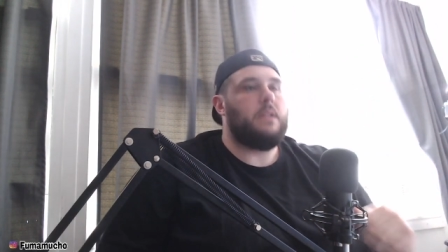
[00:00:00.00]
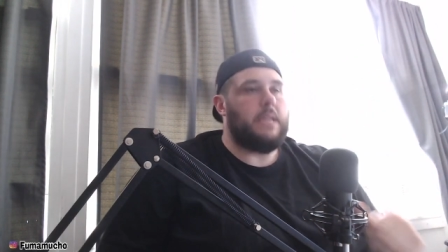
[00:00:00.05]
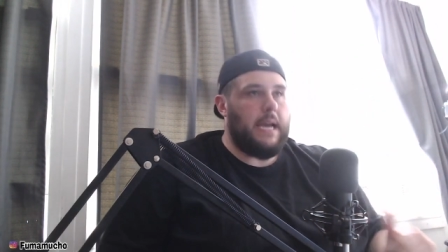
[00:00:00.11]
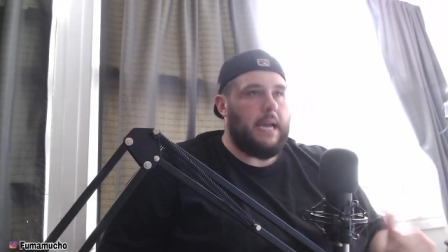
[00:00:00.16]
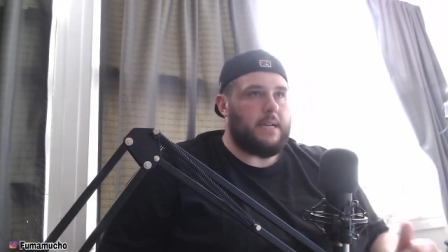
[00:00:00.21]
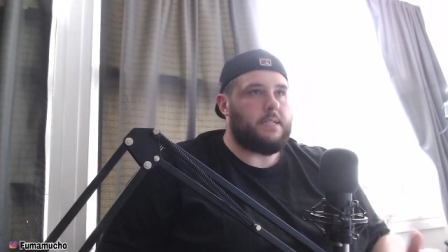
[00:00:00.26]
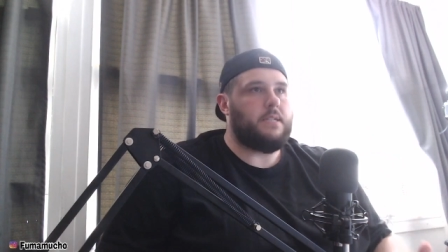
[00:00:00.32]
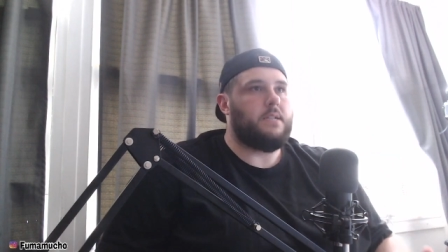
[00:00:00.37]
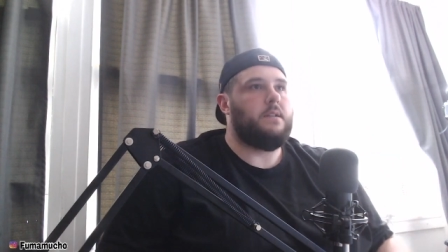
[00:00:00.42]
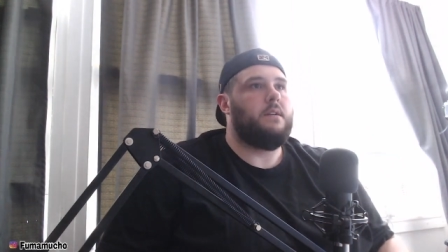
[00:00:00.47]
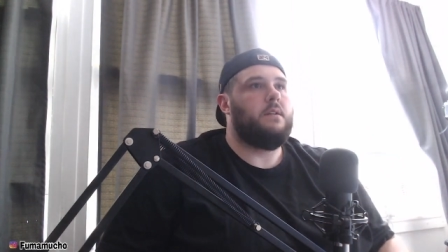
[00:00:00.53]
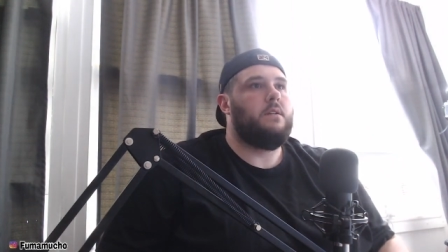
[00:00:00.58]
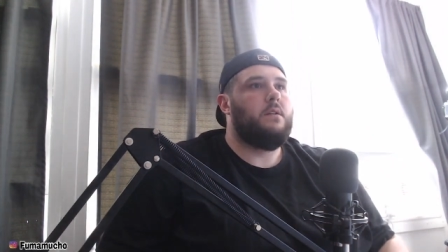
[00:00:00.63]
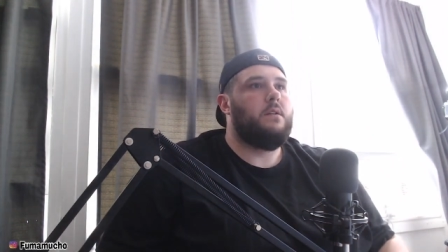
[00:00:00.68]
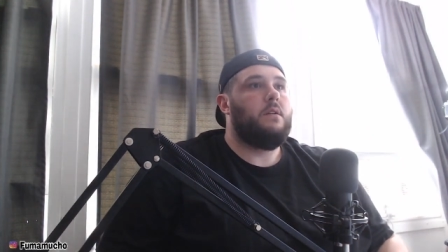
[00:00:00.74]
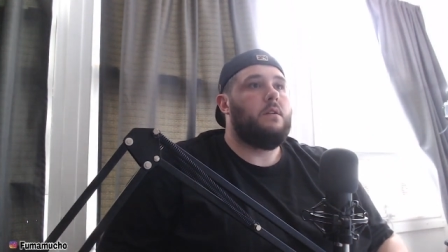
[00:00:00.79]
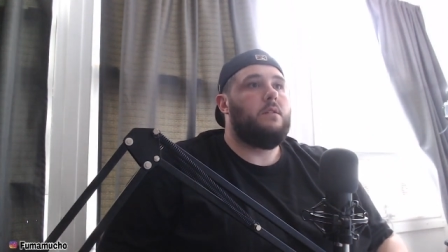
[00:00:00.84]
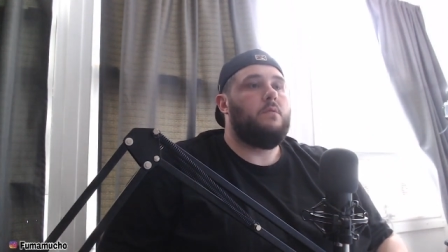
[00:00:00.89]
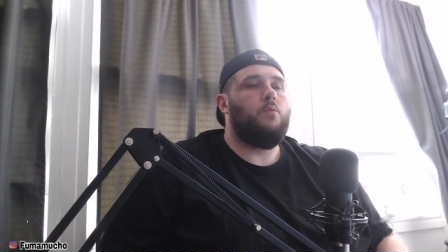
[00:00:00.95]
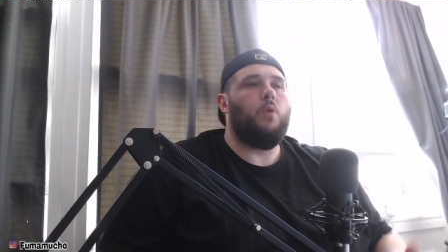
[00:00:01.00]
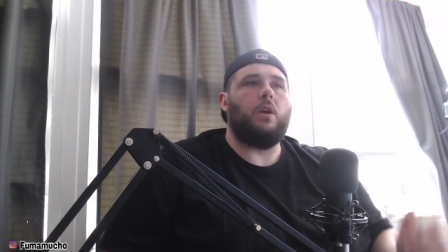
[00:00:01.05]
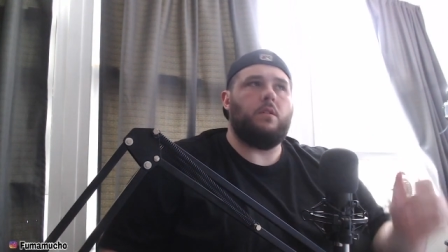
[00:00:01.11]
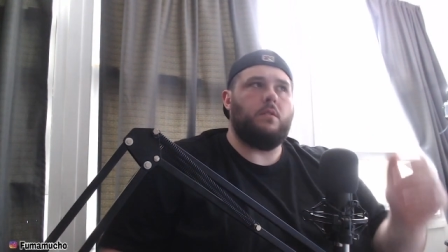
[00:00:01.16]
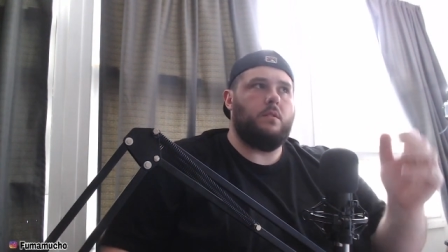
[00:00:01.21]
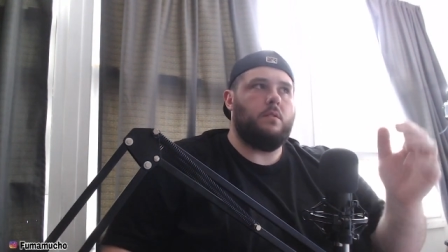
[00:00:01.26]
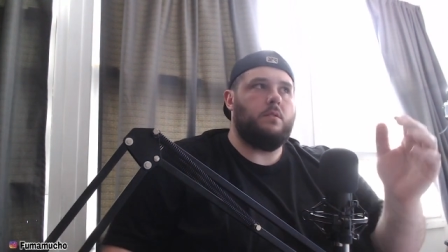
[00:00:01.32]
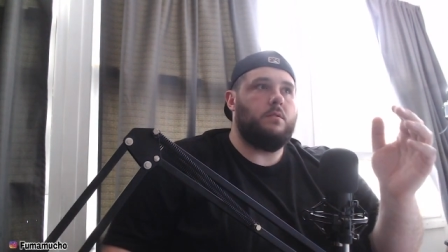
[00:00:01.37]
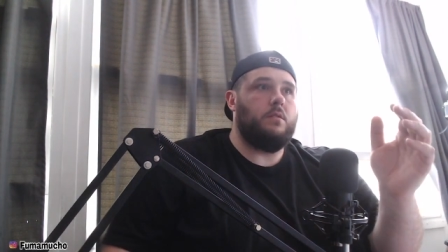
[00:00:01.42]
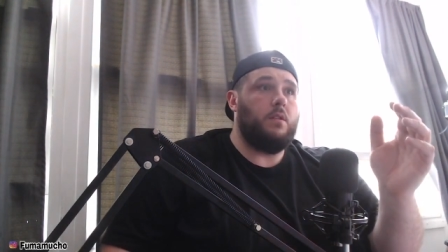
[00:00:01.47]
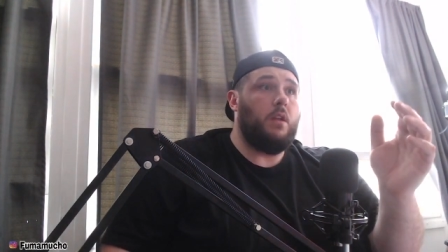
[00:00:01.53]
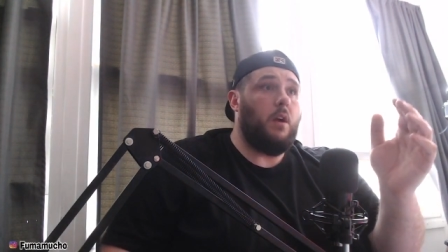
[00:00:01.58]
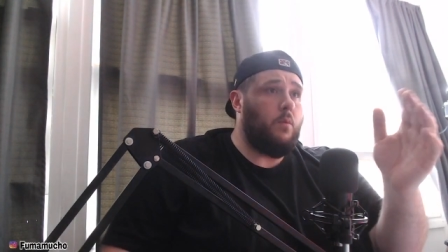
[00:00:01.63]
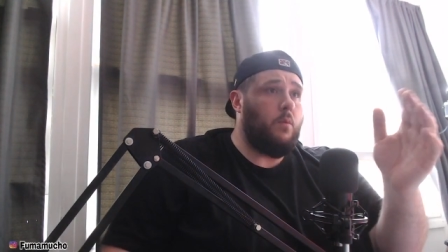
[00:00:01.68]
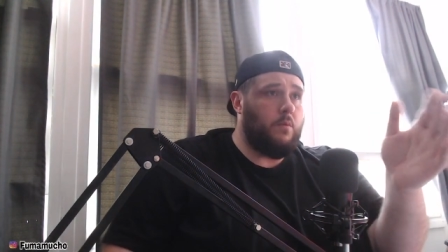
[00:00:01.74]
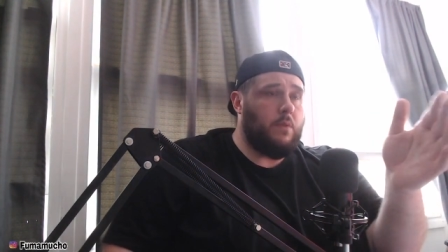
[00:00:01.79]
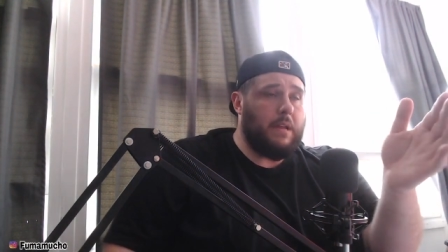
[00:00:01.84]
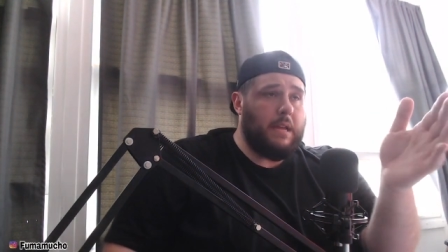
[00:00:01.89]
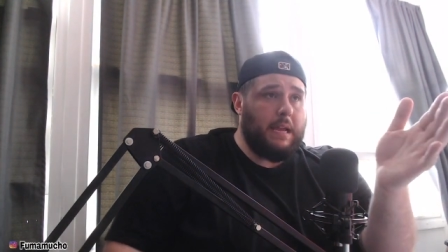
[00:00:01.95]
Yes. Well,
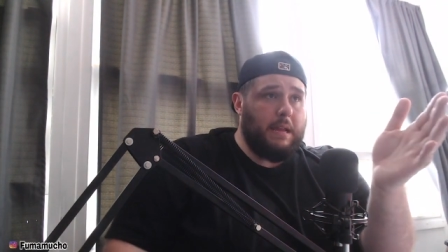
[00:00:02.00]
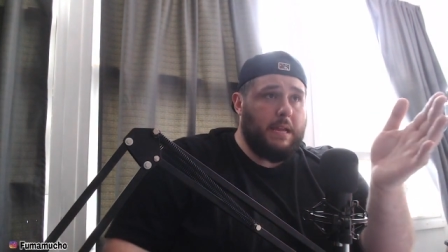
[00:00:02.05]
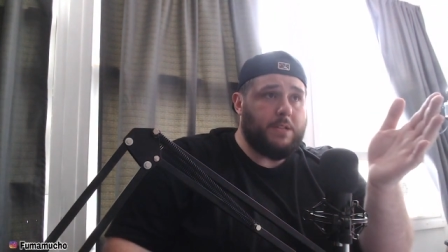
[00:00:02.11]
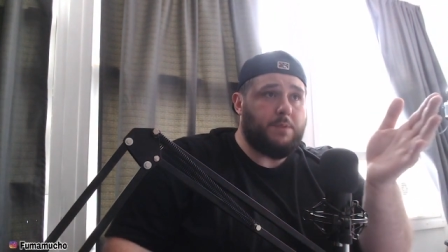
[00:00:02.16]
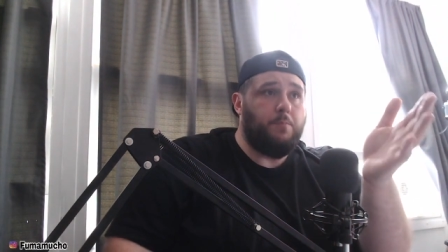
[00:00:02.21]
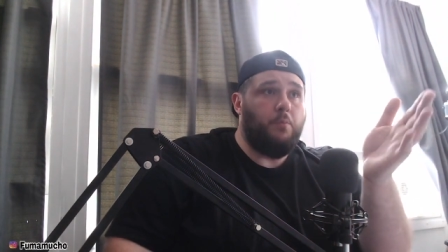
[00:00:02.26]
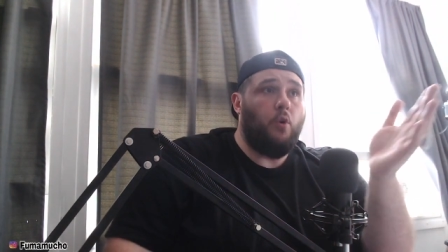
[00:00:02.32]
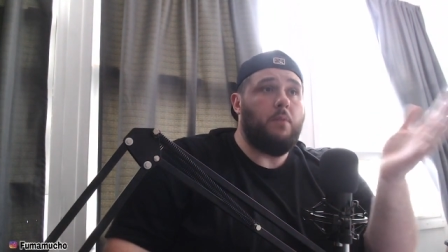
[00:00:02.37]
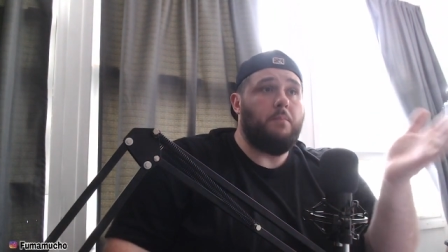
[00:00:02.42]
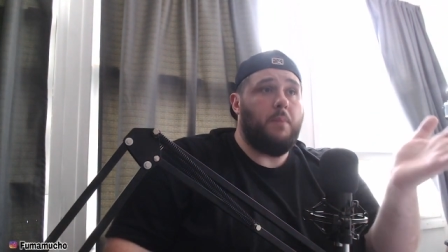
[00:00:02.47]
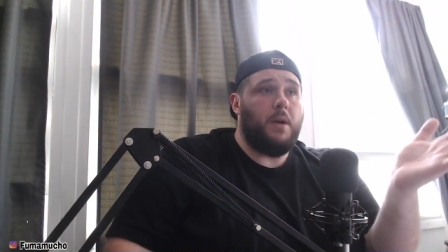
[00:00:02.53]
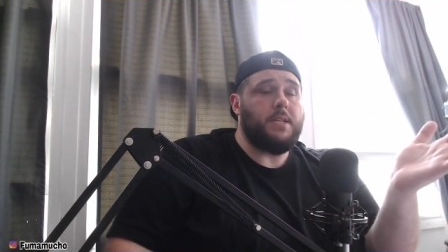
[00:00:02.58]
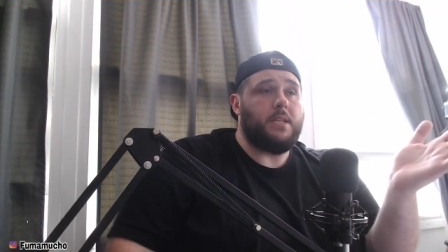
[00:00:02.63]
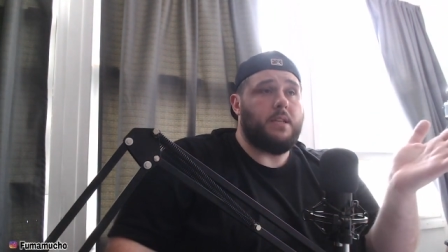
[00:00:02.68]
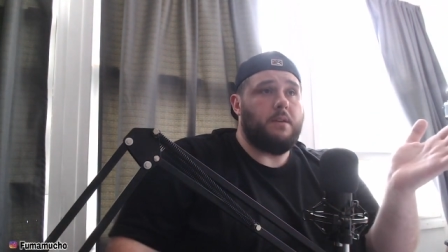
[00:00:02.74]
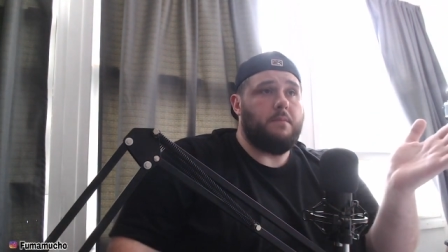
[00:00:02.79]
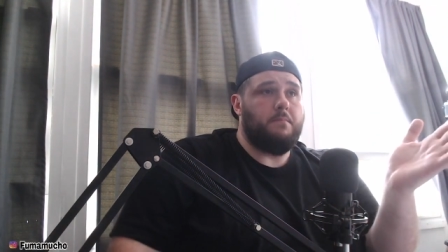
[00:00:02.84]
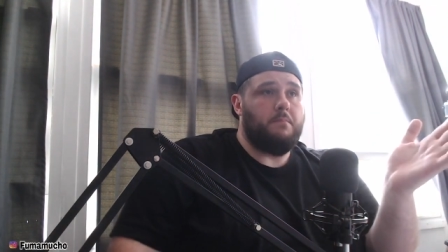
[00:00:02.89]
no, it's more Muslim.